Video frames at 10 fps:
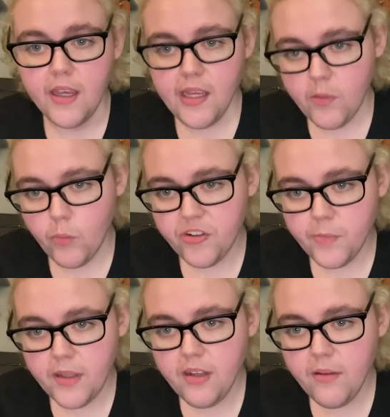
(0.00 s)
in which
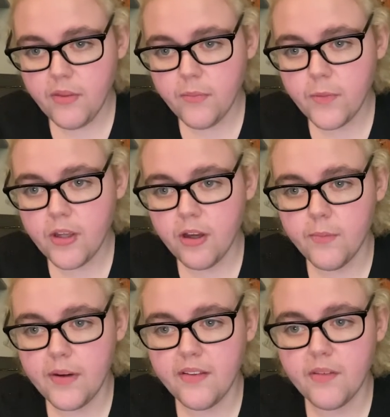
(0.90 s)
many of the
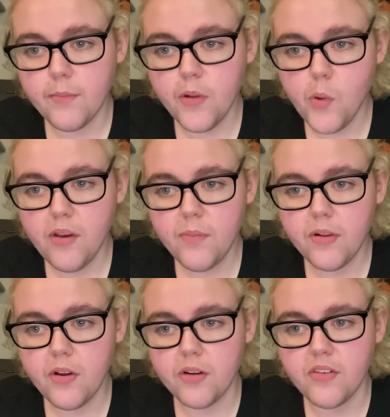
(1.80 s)
company's employees
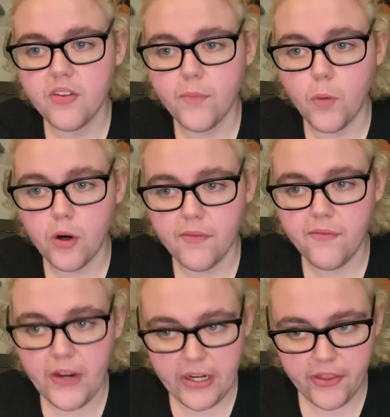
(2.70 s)
belonged to the Word
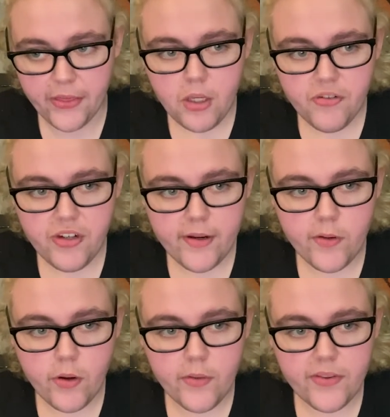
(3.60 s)
of Faith. Jerry
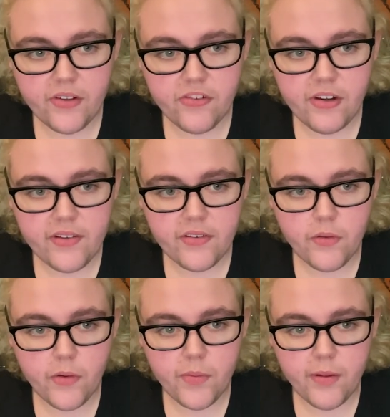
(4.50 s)
Gross and Jason
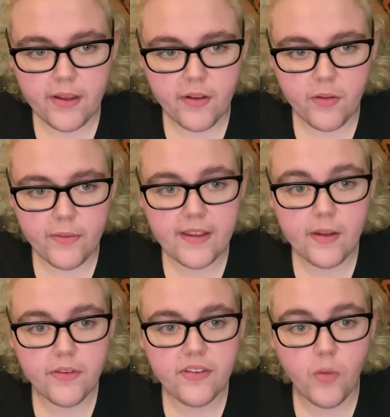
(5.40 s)
Gross pled
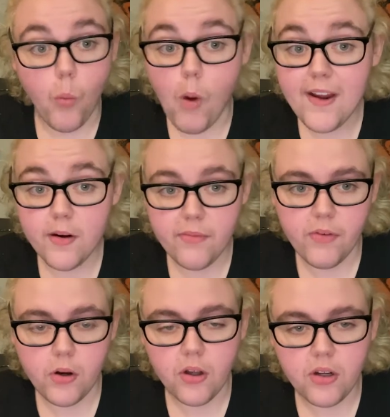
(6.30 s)
guilty to wire
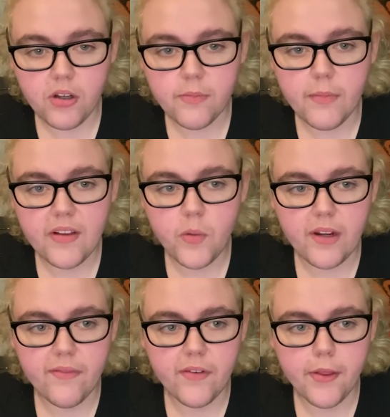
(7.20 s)
fraud on May
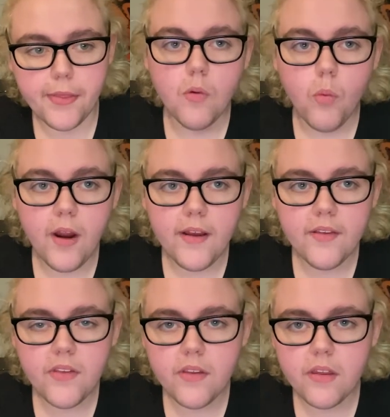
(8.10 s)
25th. Why
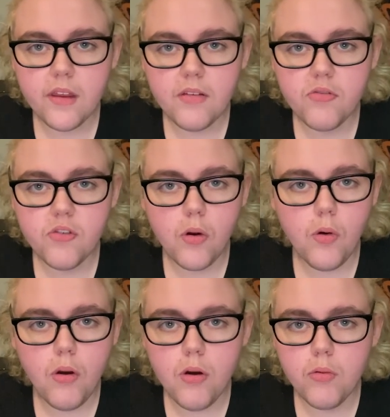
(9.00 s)
is it
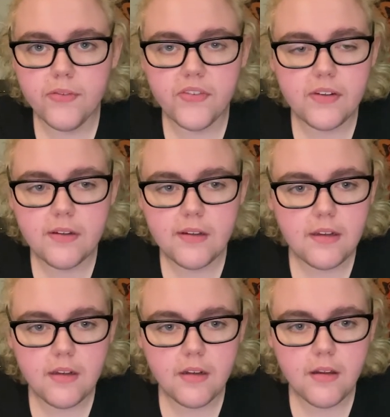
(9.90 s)
Joel
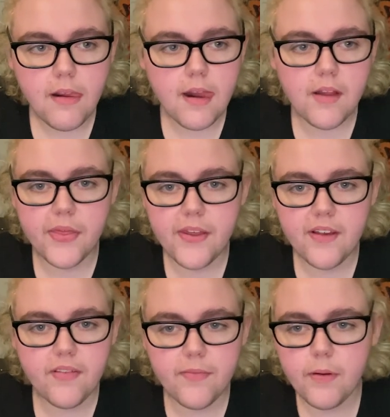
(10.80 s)
Osteen
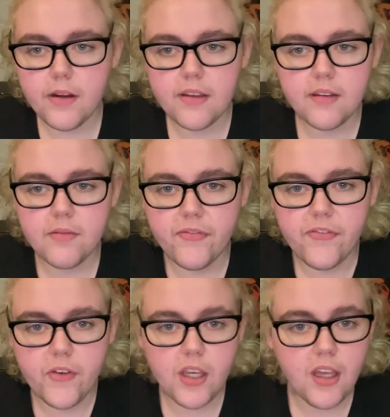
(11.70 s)
this fucking
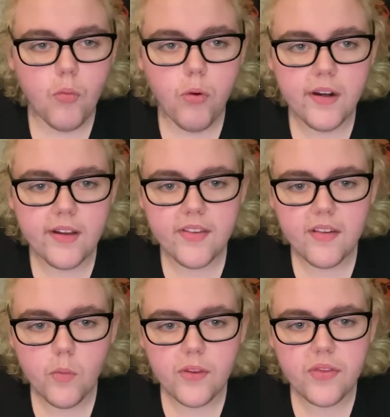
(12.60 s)
fit? What is
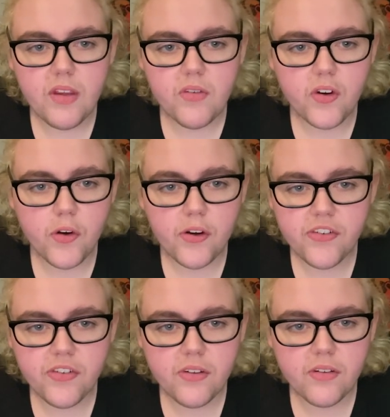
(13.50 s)
it with these
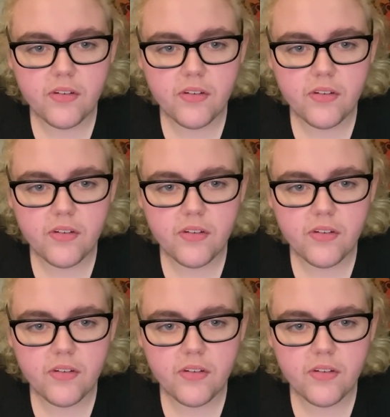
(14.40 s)
Christian